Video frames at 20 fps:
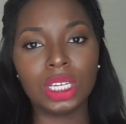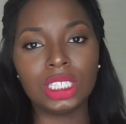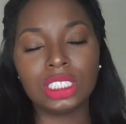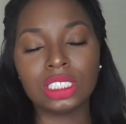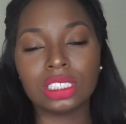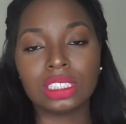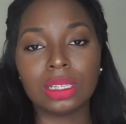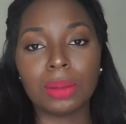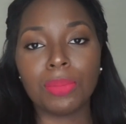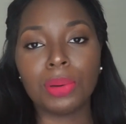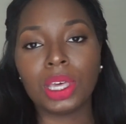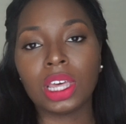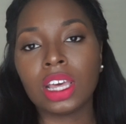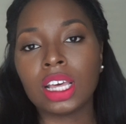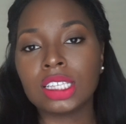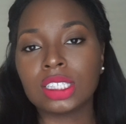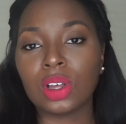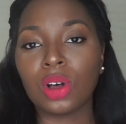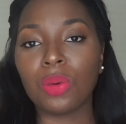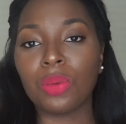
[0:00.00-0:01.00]
It just
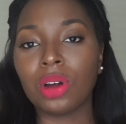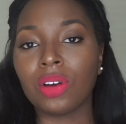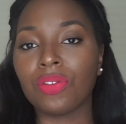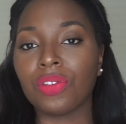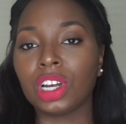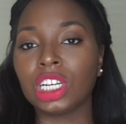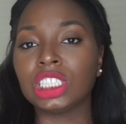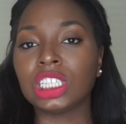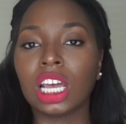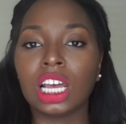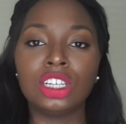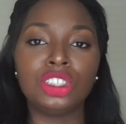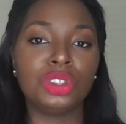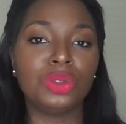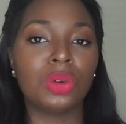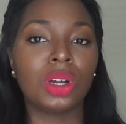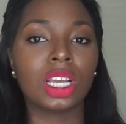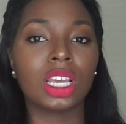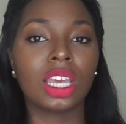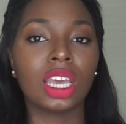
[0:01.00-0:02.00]
depends on what franchise
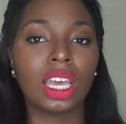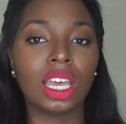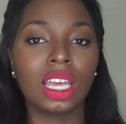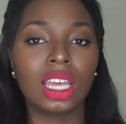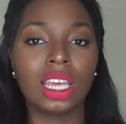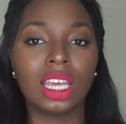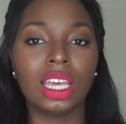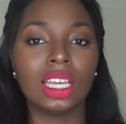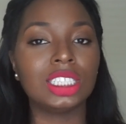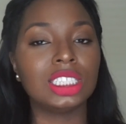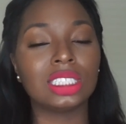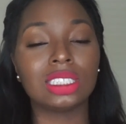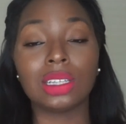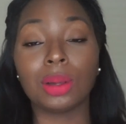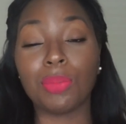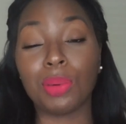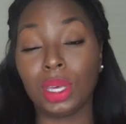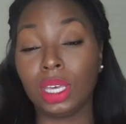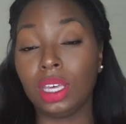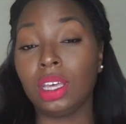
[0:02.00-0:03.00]
you work at. It just
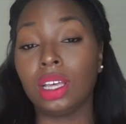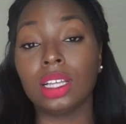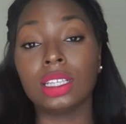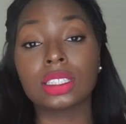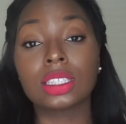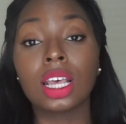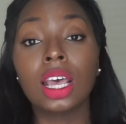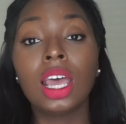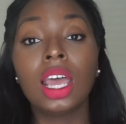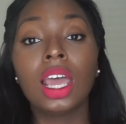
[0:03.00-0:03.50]
depends.